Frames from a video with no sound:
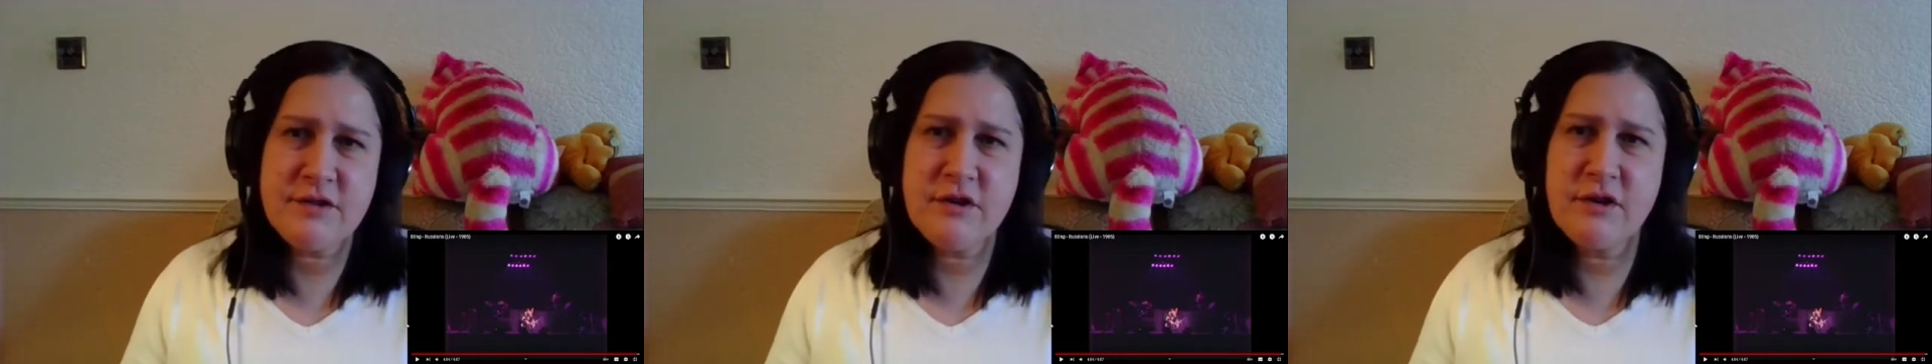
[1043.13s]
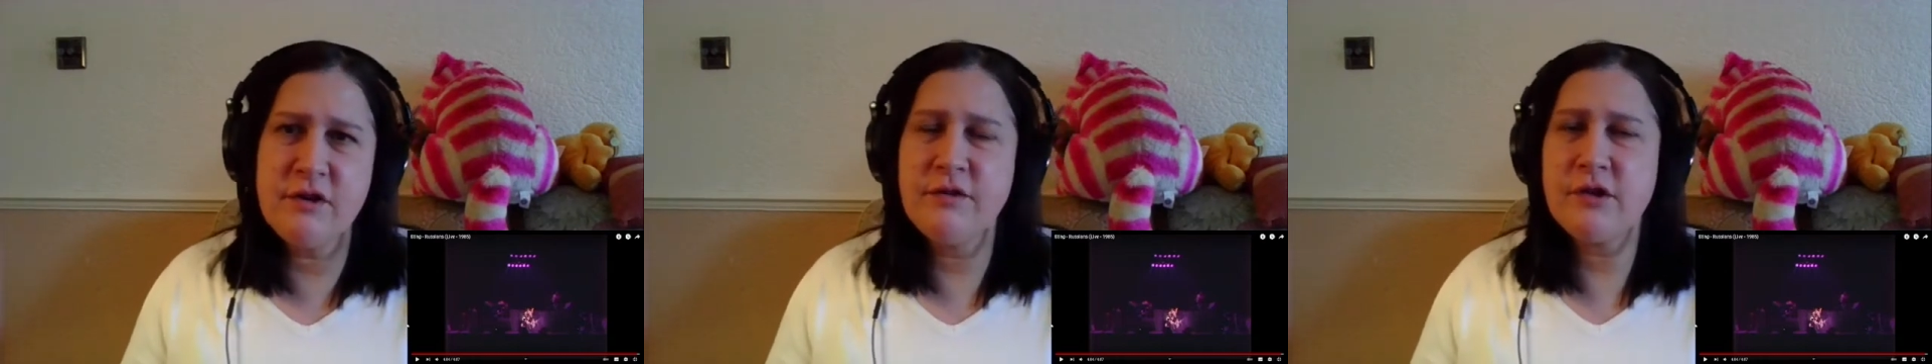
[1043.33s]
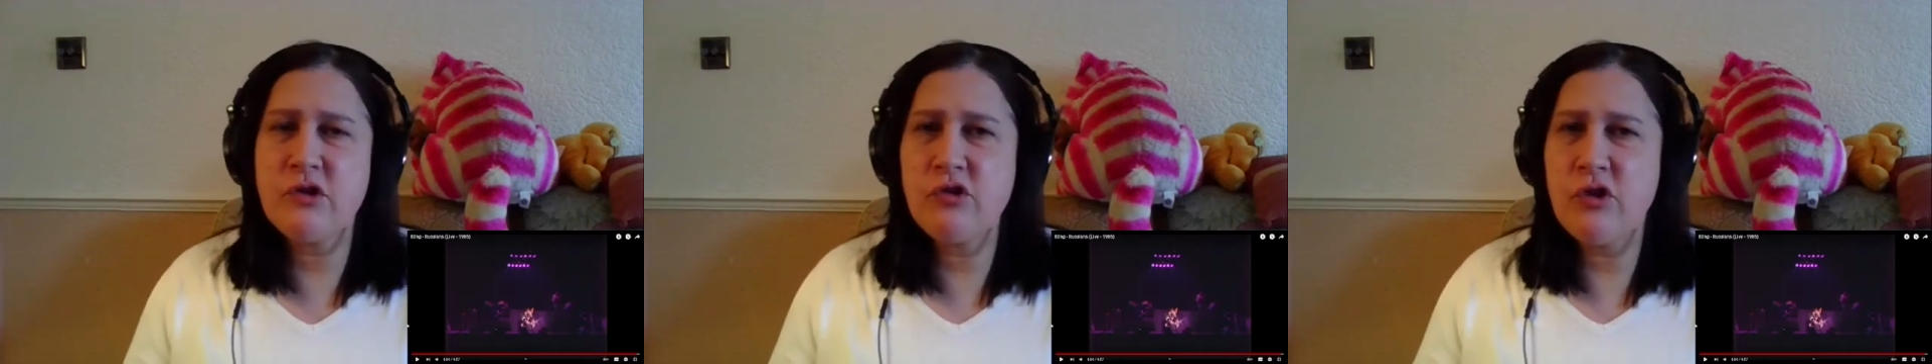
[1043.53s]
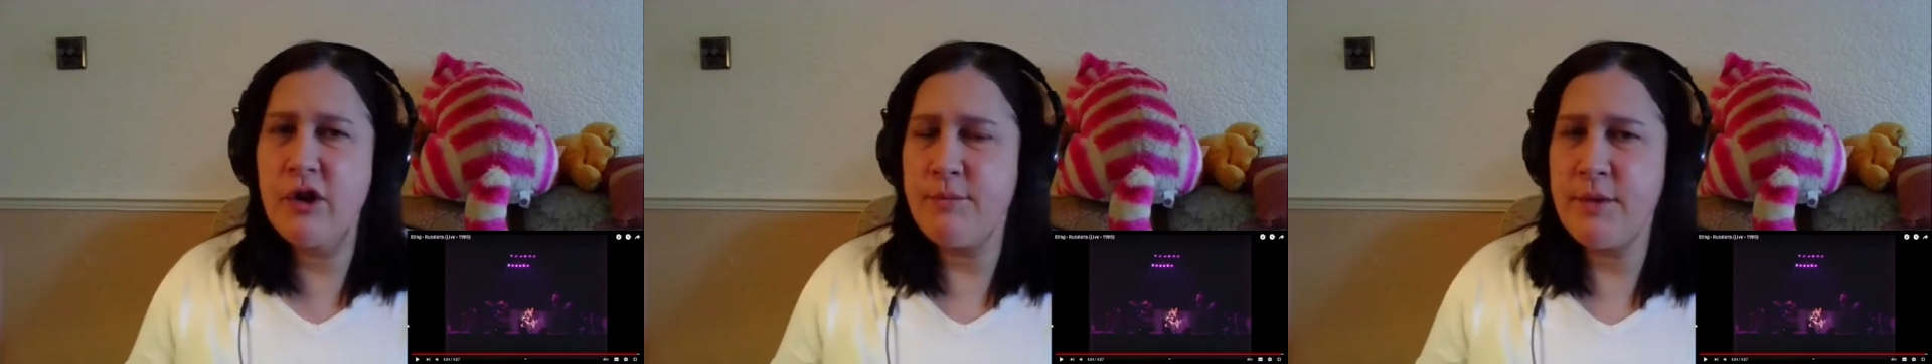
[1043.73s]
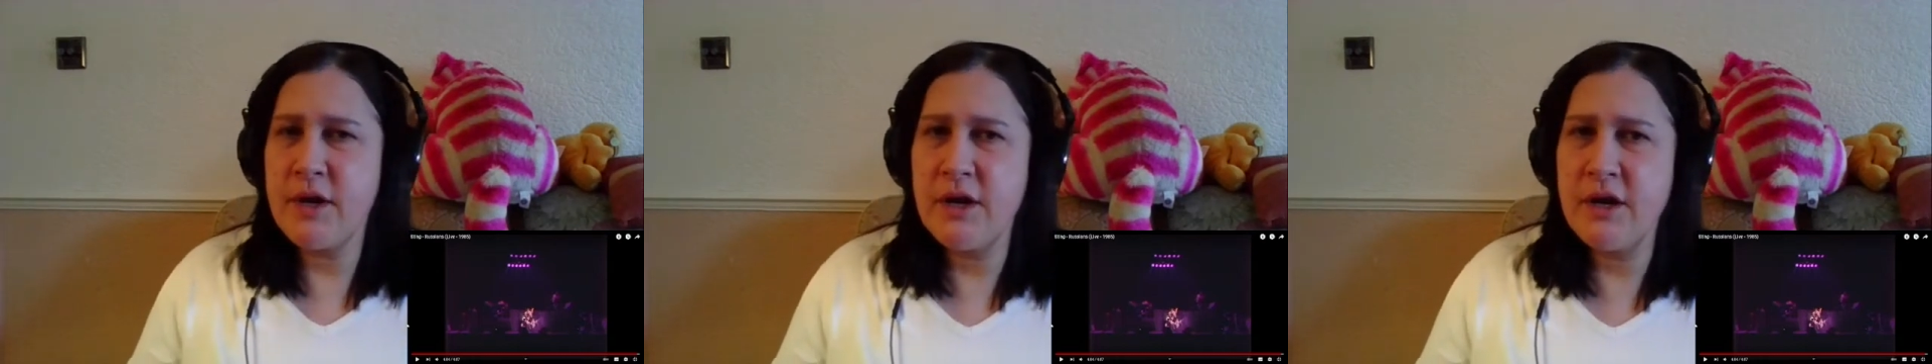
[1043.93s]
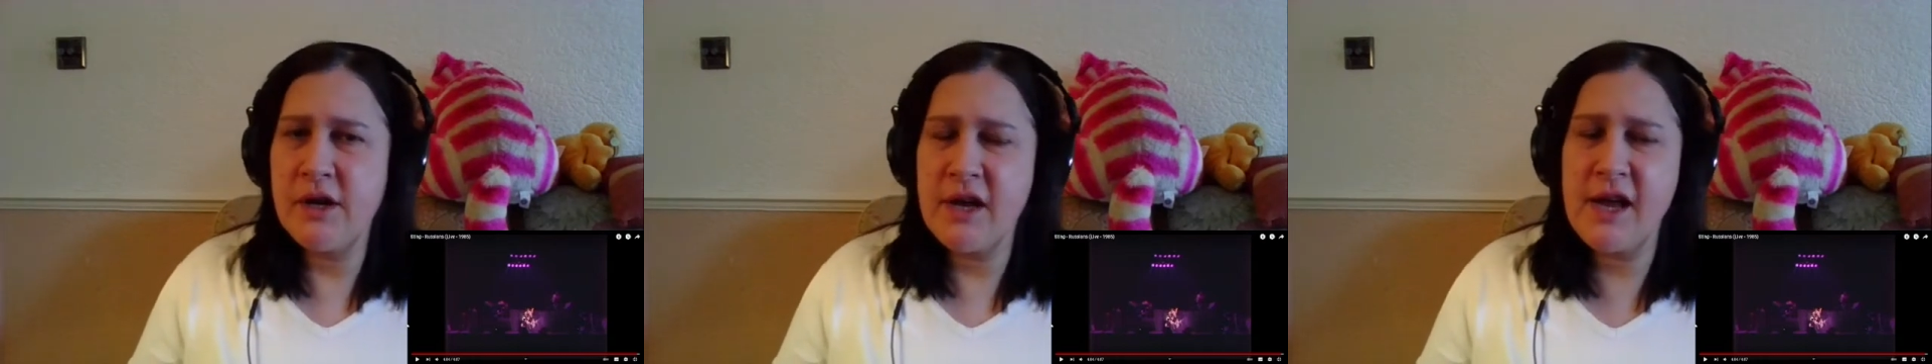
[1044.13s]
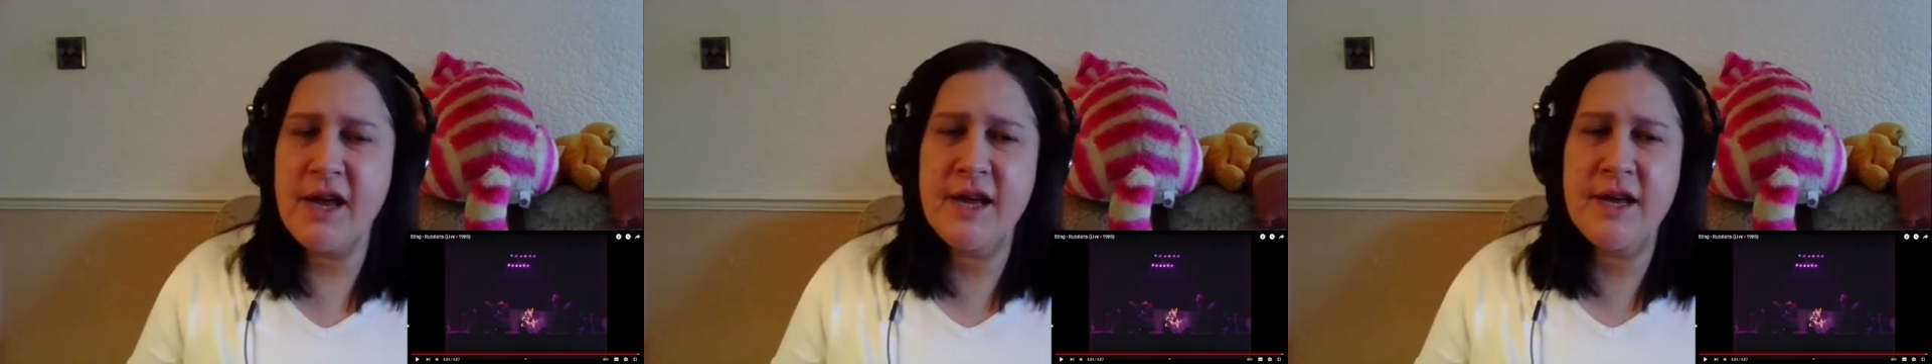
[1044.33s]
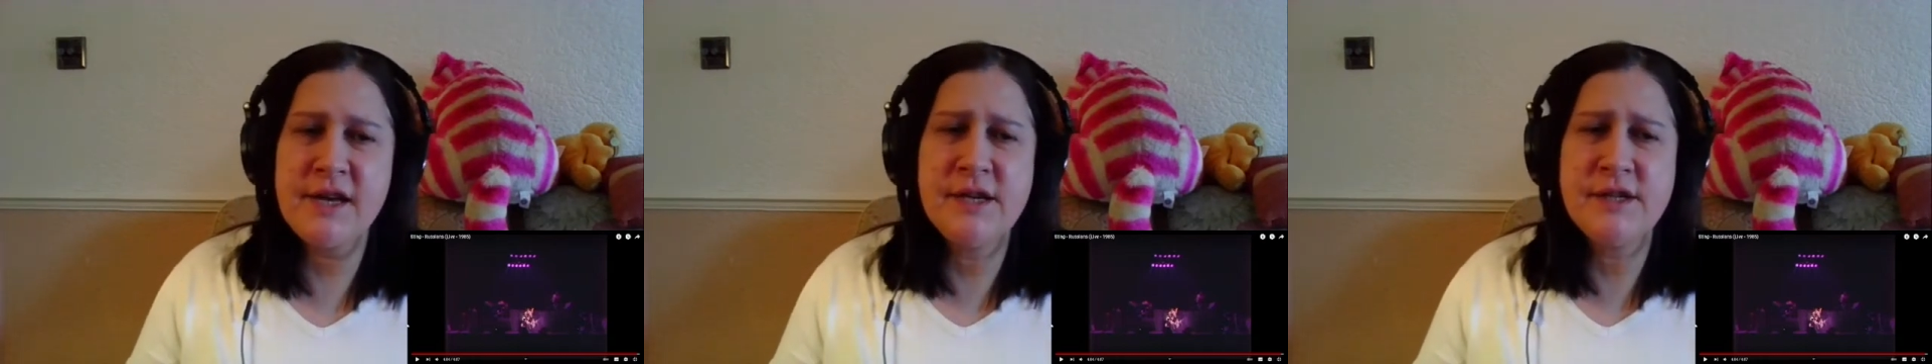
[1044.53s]
over Crimea
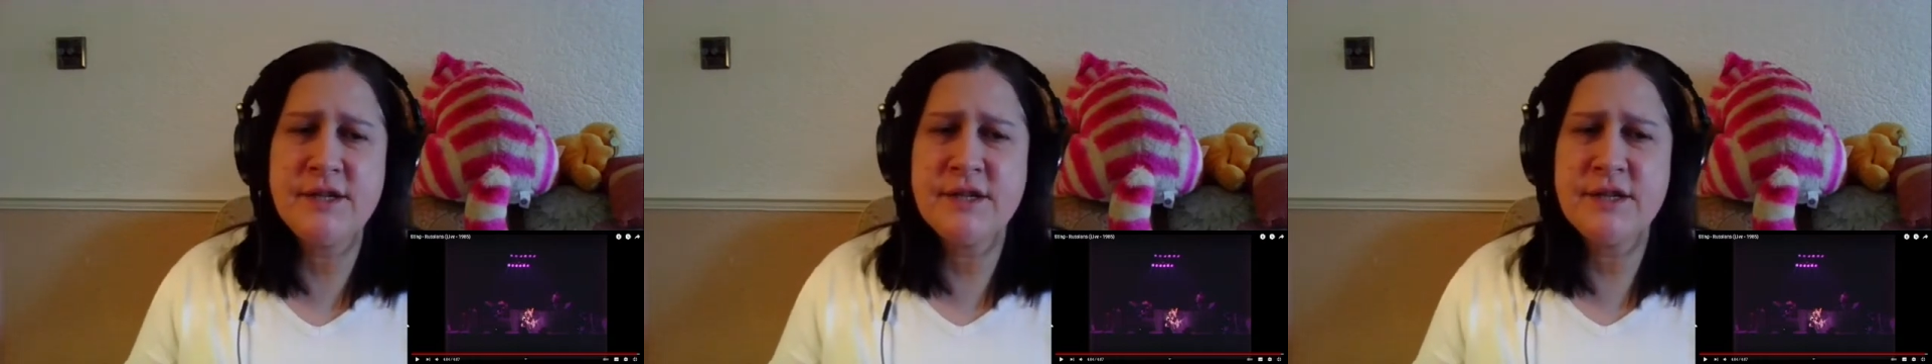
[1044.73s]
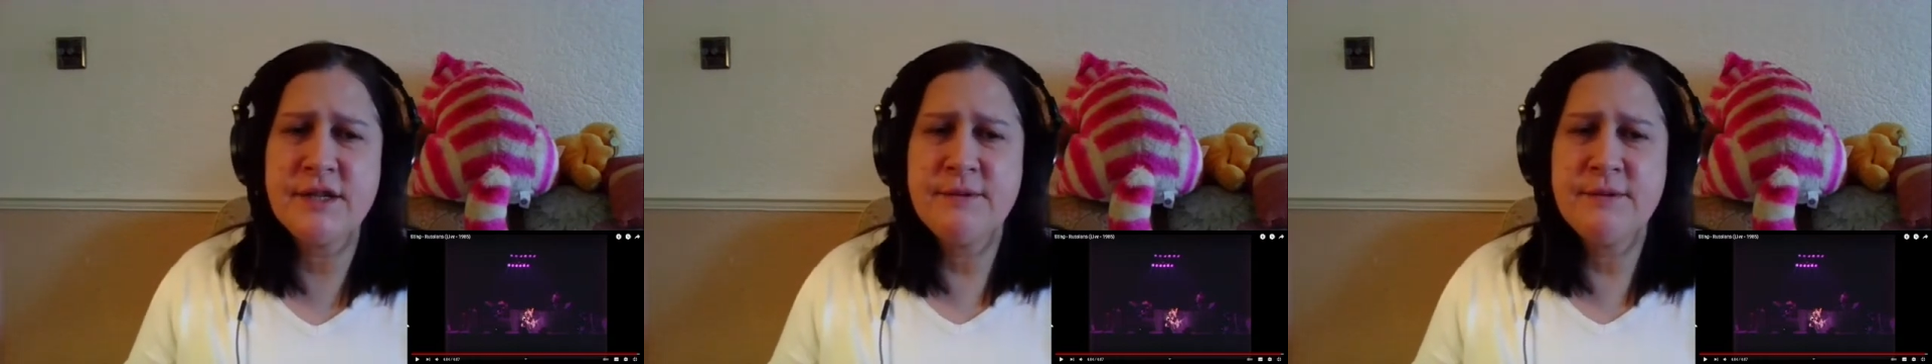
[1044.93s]
and,